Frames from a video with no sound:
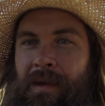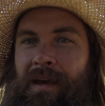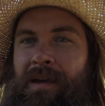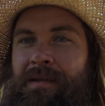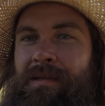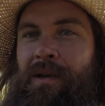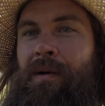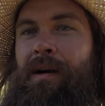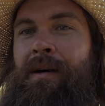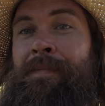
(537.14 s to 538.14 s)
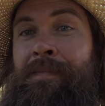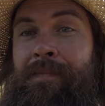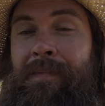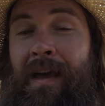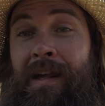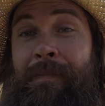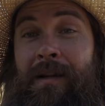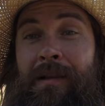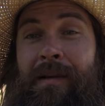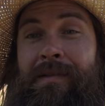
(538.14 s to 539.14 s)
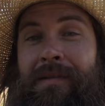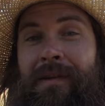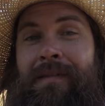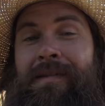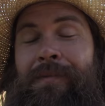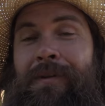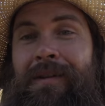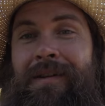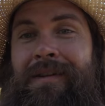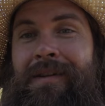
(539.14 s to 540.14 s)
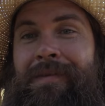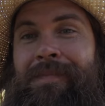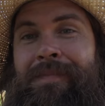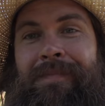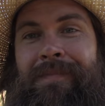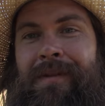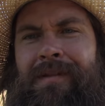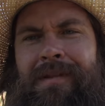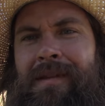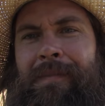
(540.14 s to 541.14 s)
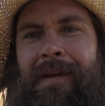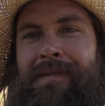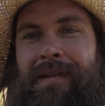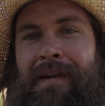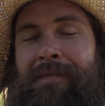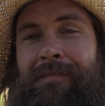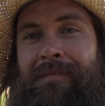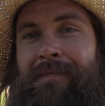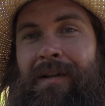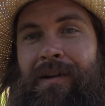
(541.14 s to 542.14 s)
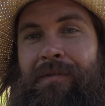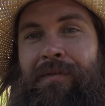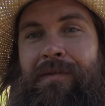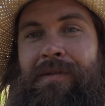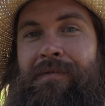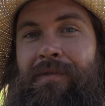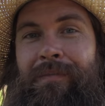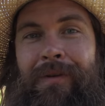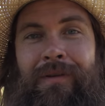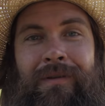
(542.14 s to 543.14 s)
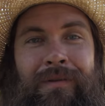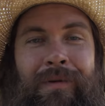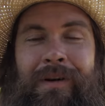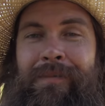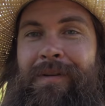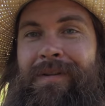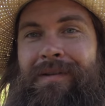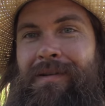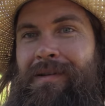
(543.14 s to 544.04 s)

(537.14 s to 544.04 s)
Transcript: Hey, so I had a bit of a late start this morning. Couldn't sleep last night. I don't know if it was the full moon or what, but